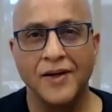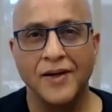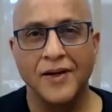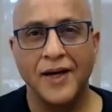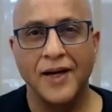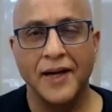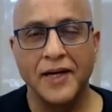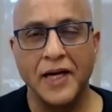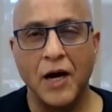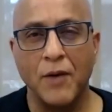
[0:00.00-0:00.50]

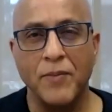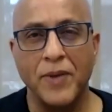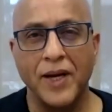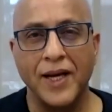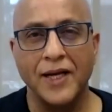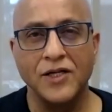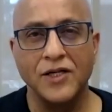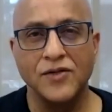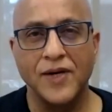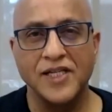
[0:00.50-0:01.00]
And now
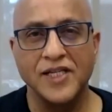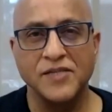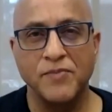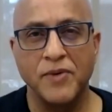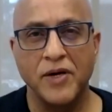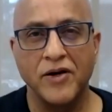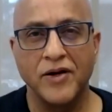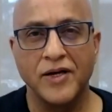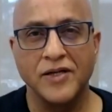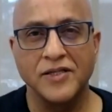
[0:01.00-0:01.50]
begin to
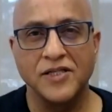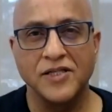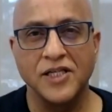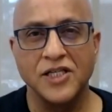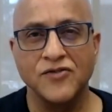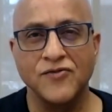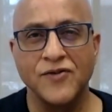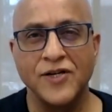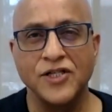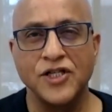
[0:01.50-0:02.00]
experience
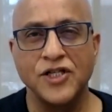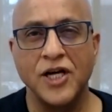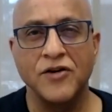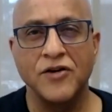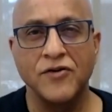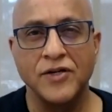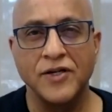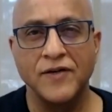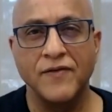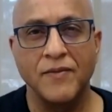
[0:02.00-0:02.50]
these
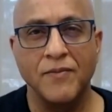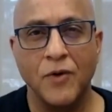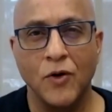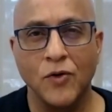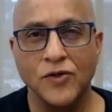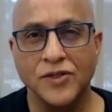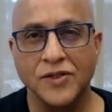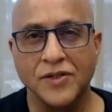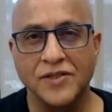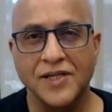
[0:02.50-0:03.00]
regenerative
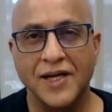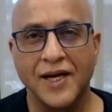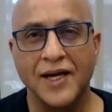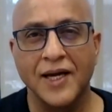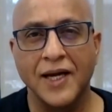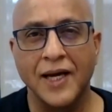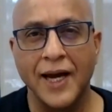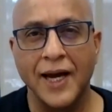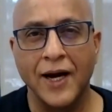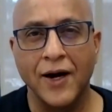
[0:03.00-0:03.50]
emotions like
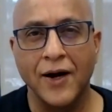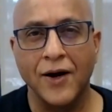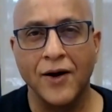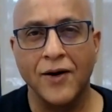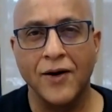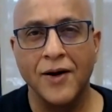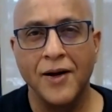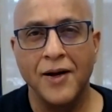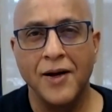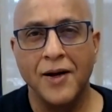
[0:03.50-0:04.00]
care,
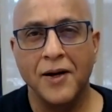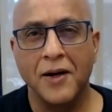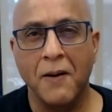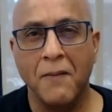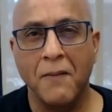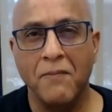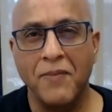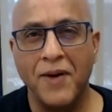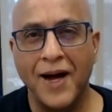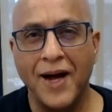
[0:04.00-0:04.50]

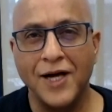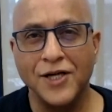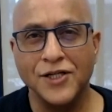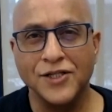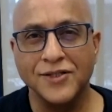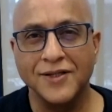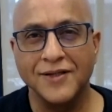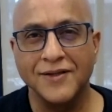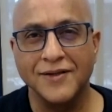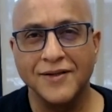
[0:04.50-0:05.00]

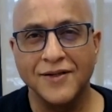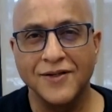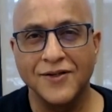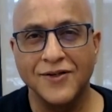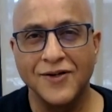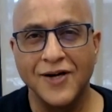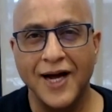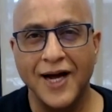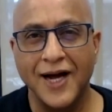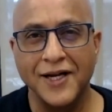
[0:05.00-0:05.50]
compassion,
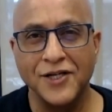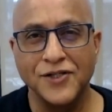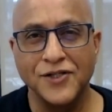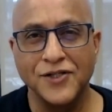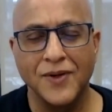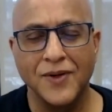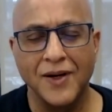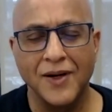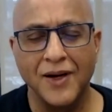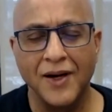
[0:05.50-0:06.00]

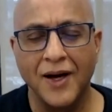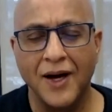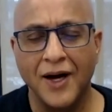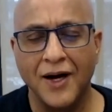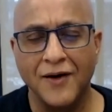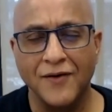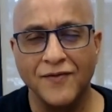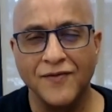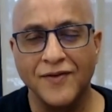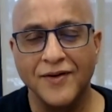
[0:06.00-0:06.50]
gratitude,
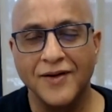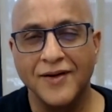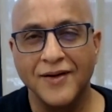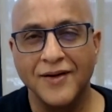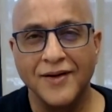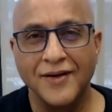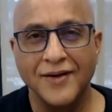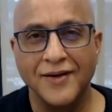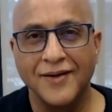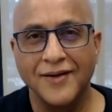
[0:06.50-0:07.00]
love,
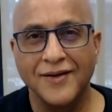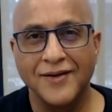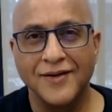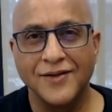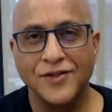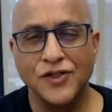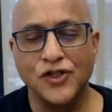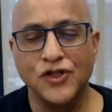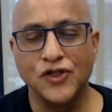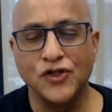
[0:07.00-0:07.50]

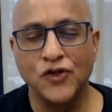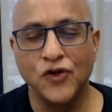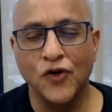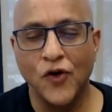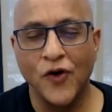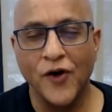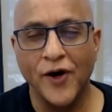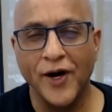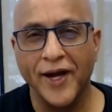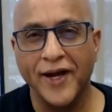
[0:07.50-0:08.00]

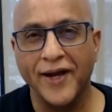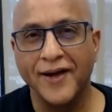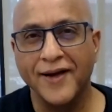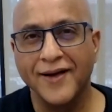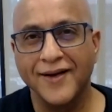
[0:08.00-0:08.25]
joy.